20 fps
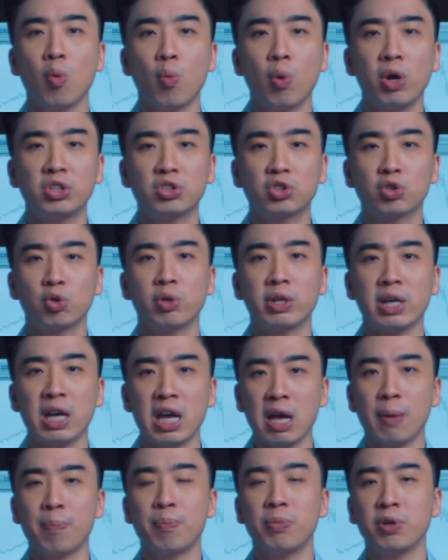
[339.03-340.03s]
what's going to
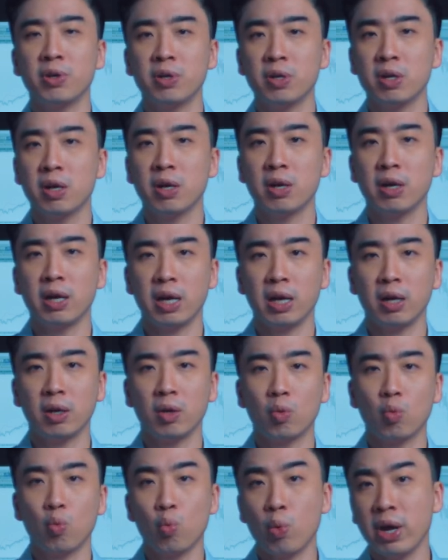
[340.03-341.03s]
happen
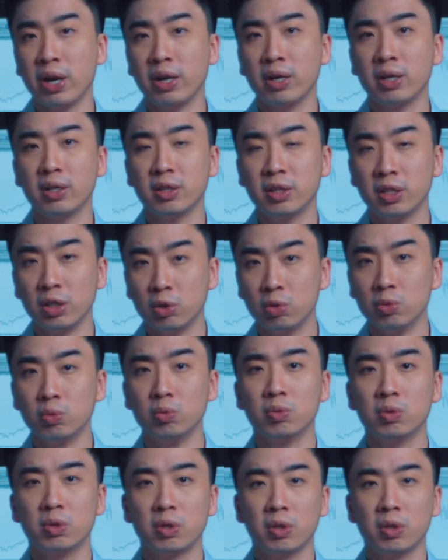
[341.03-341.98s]
and when they do.